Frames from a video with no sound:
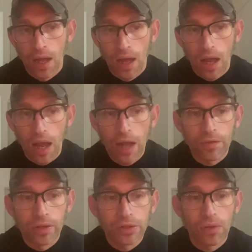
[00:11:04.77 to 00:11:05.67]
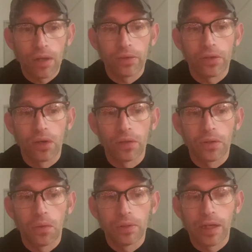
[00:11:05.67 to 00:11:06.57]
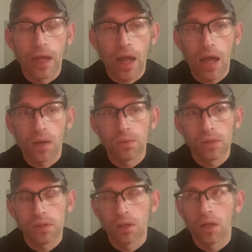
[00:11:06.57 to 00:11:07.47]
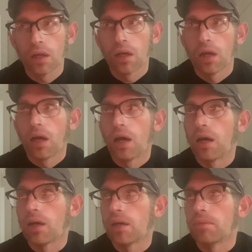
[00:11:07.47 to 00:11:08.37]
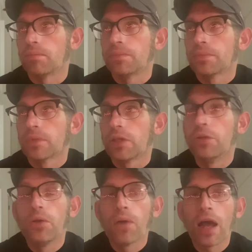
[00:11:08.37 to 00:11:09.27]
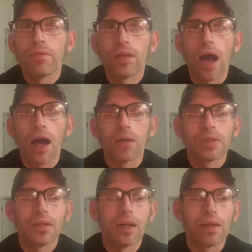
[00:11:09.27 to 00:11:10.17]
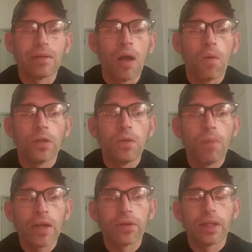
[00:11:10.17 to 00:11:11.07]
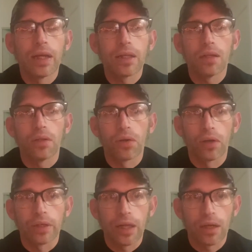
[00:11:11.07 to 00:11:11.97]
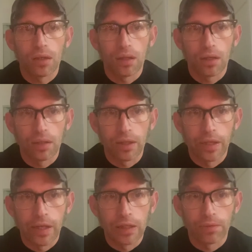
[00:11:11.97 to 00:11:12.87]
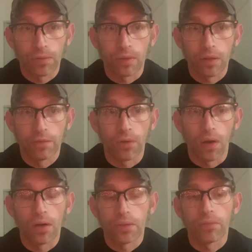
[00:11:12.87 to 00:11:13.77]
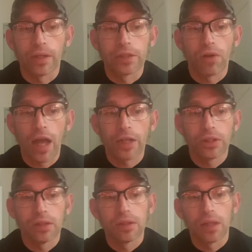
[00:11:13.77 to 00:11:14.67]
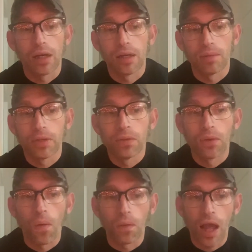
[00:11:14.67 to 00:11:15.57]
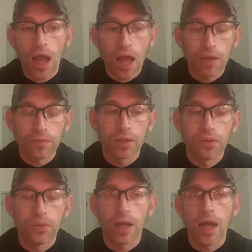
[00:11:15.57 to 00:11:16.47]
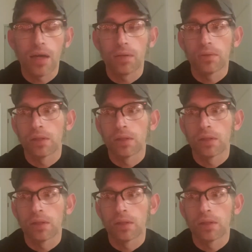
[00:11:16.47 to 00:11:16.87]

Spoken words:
After the trail, you're going to go to the house. You do have an option. When you buy your ticket, you're going to get the tickets for good for all three attractions. You don't have to do the house.